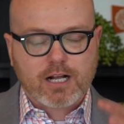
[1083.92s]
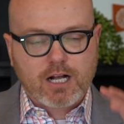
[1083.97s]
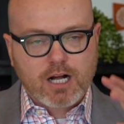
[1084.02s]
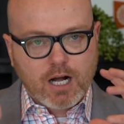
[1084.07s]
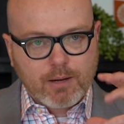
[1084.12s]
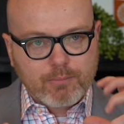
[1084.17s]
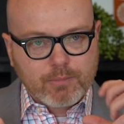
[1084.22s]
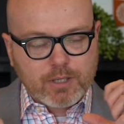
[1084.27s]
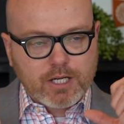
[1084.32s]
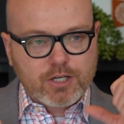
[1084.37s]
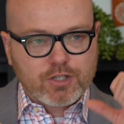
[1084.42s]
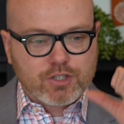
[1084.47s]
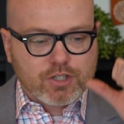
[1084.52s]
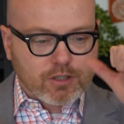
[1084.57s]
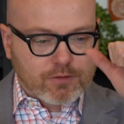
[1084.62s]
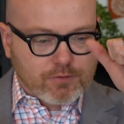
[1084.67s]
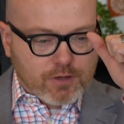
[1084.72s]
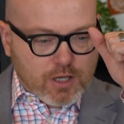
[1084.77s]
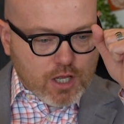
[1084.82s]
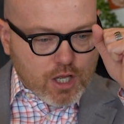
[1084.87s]
that
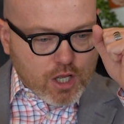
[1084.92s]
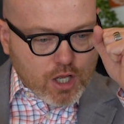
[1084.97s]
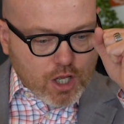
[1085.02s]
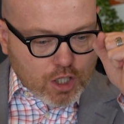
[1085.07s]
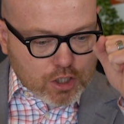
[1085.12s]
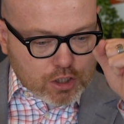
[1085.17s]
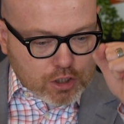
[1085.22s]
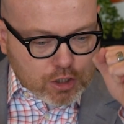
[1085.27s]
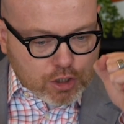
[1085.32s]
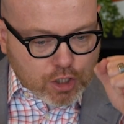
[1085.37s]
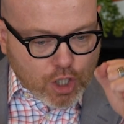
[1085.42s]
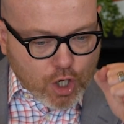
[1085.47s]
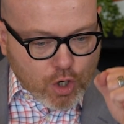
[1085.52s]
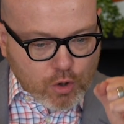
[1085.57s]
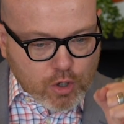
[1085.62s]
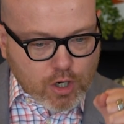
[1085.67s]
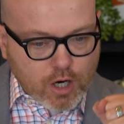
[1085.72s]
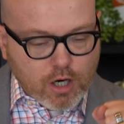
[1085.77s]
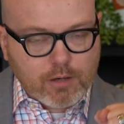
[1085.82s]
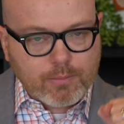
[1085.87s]
combination of
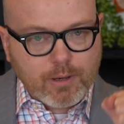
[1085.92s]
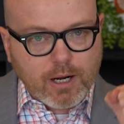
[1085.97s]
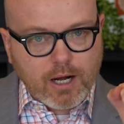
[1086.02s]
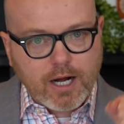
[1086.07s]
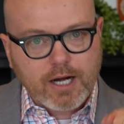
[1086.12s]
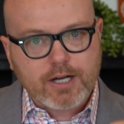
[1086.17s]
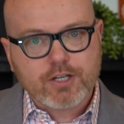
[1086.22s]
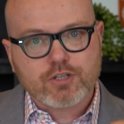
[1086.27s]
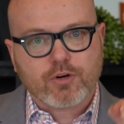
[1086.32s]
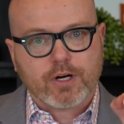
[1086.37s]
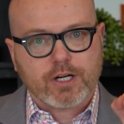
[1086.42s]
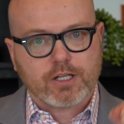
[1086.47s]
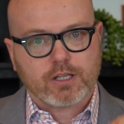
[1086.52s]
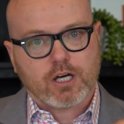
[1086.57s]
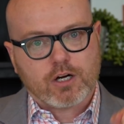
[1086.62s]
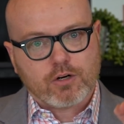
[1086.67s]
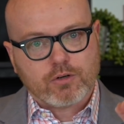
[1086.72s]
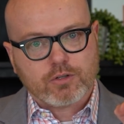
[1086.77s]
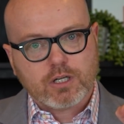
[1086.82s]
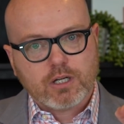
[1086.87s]
low carbohydrate
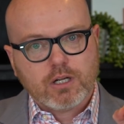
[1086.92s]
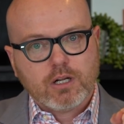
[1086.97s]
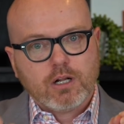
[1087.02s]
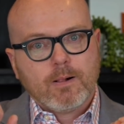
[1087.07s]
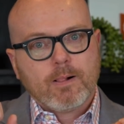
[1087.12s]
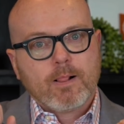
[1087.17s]
load